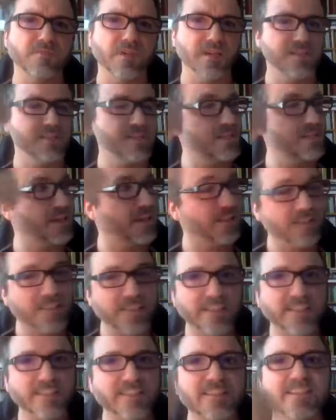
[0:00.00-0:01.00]

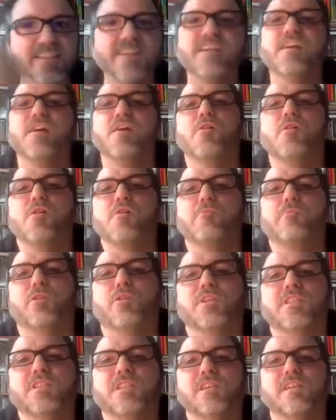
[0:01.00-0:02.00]
ascending
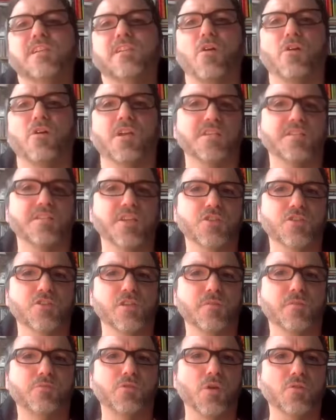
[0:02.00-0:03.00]
political
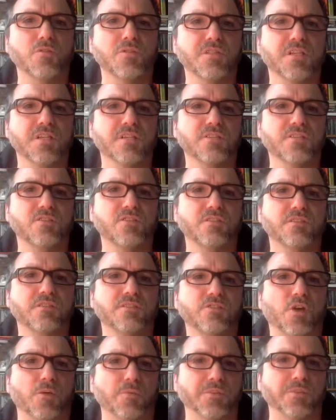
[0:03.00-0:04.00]
organizational process
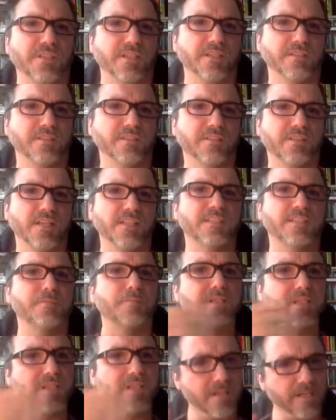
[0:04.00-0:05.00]
dominates. At the
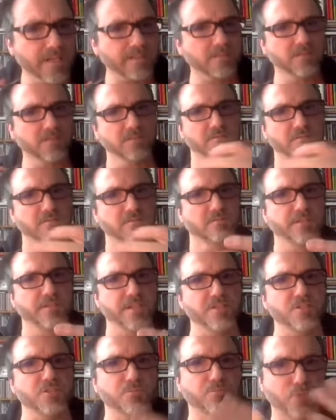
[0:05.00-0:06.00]
beginning,
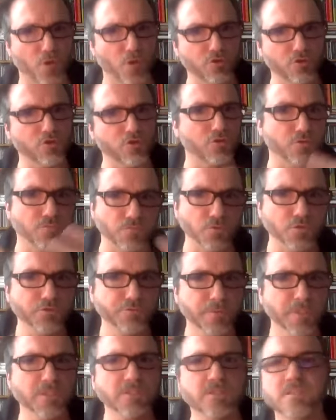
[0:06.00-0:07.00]
there's protest and
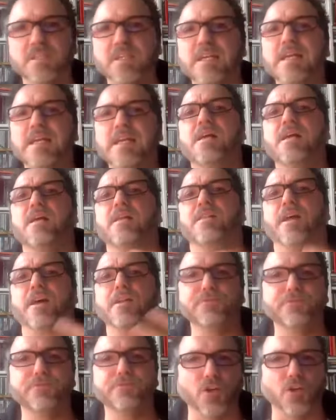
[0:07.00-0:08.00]
movement,
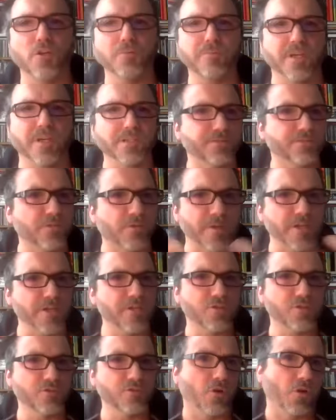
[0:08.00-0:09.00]
then followed by the
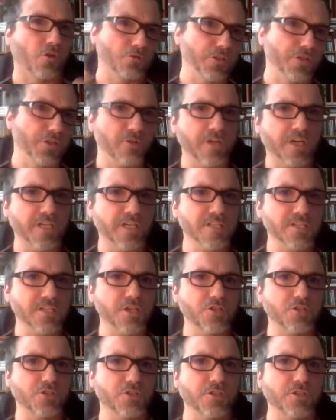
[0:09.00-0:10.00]
formation or
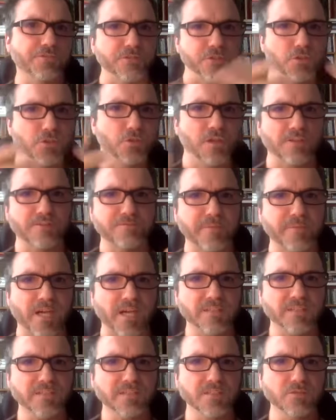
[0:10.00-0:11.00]
reorganization of a new left
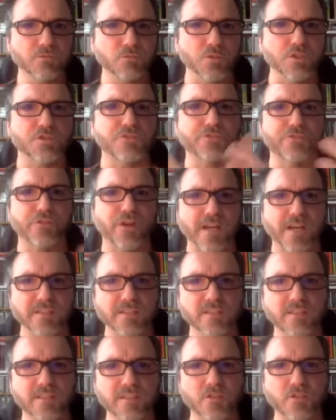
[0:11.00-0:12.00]
party, which
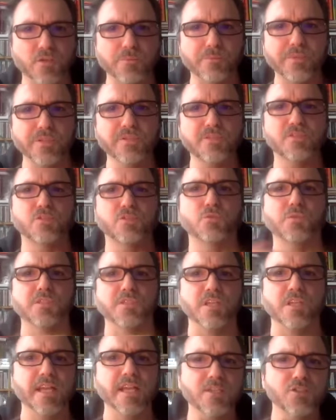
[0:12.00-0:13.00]
finally competes to
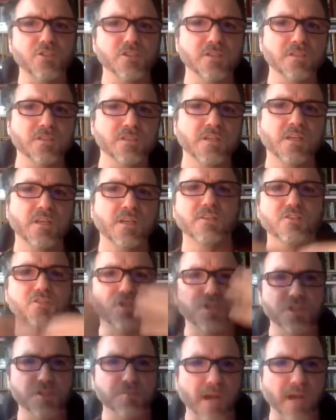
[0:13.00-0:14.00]
win elections,
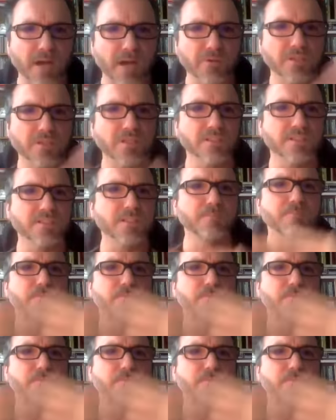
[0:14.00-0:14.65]
seize power, and